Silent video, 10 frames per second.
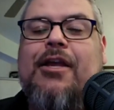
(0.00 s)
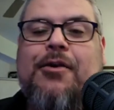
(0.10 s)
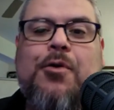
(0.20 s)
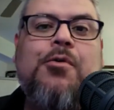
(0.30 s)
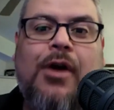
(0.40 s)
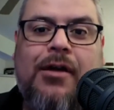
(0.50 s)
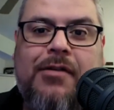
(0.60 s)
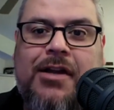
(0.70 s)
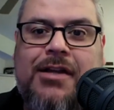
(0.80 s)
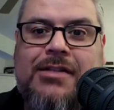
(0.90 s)
Google
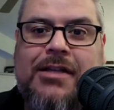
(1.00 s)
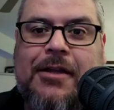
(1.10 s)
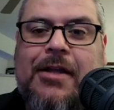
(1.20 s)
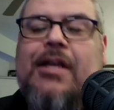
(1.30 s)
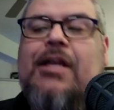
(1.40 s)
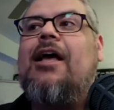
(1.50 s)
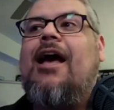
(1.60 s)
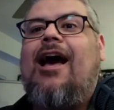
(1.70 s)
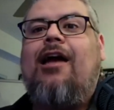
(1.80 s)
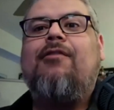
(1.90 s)
advertising.
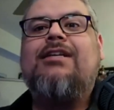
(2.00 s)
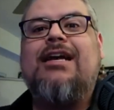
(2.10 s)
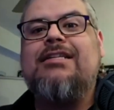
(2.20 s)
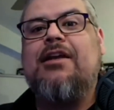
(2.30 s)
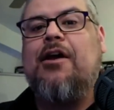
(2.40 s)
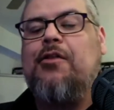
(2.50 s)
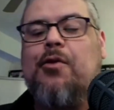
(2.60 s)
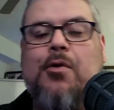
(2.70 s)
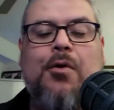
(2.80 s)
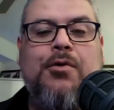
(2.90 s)
Advertising on the
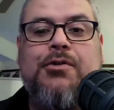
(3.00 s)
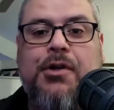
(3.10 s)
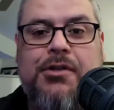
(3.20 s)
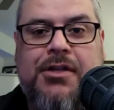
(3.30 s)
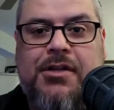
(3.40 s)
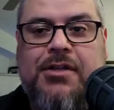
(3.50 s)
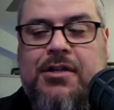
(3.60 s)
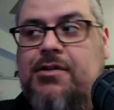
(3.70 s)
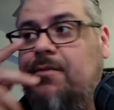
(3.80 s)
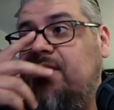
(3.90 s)
Google search engine.
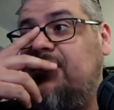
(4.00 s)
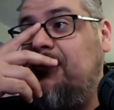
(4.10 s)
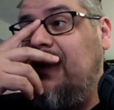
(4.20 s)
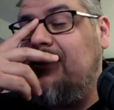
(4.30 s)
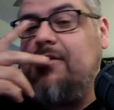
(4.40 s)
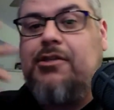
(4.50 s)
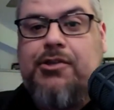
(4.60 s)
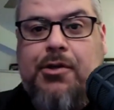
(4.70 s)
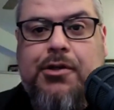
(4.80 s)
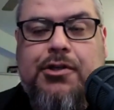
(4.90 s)
So when somebody does a
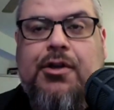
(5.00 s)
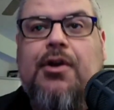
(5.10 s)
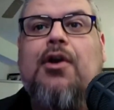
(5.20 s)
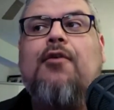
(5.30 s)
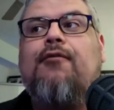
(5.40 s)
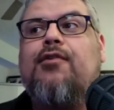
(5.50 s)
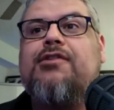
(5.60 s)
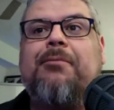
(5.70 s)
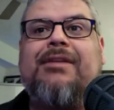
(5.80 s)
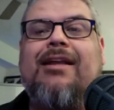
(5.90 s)
search for
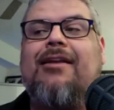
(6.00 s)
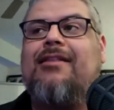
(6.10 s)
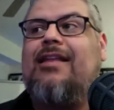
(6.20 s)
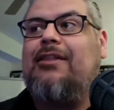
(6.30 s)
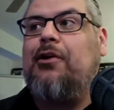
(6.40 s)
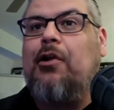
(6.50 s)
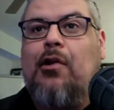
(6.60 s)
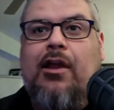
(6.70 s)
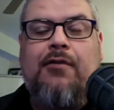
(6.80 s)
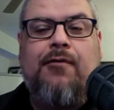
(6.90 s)
something that they're
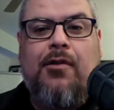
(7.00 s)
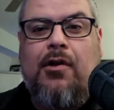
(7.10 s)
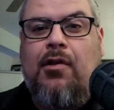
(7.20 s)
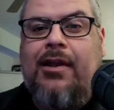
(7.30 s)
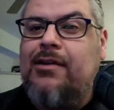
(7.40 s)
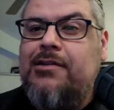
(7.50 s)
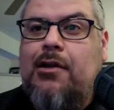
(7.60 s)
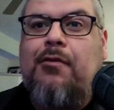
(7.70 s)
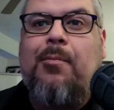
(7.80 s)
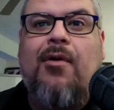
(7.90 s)
looking for, they're looking to solve
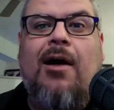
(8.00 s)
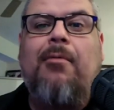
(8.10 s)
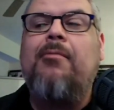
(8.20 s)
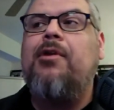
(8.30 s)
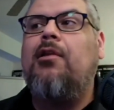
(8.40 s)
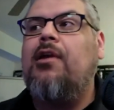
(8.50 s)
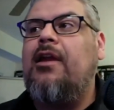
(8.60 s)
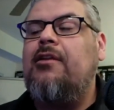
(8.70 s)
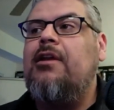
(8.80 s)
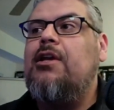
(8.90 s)
a problem, they're
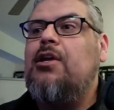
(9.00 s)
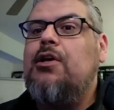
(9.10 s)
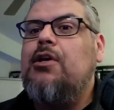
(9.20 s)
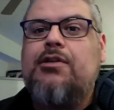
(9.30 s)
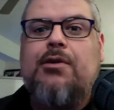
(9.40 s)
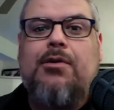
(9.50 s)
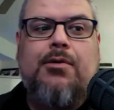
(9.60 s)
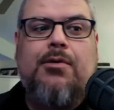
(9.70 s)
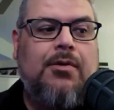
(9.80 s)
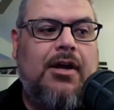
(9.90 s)
looking
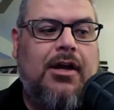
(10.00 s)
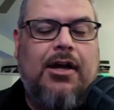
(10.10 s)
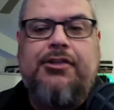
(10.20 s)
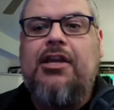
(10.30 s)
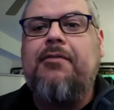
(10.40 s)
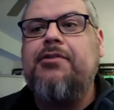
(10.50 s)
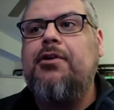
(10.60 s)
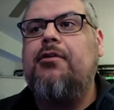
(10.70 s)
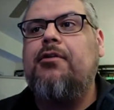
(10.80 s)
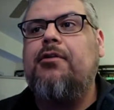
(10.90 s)
to achieve a
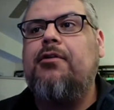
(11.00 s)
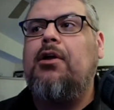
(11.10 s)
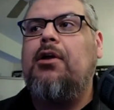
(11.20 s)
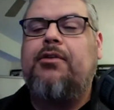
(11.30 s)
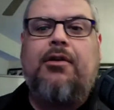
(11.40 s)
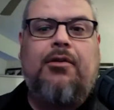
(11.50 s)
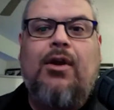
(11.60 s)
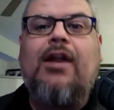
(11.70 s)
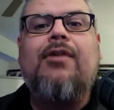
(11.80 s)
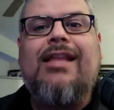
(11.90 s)
certain result or
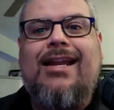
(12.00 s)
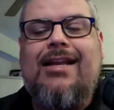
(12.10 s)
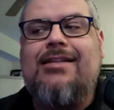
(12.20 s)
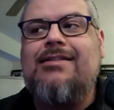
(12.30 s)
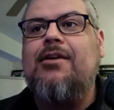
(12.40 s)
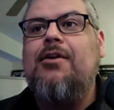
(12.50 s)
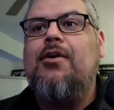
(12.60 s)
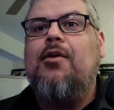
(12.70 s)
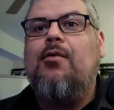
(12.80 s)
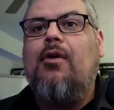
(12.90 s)
whatever that is,
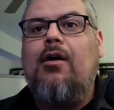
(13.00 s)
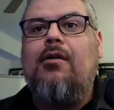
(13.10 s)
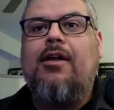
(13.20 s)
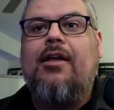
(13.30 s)
well,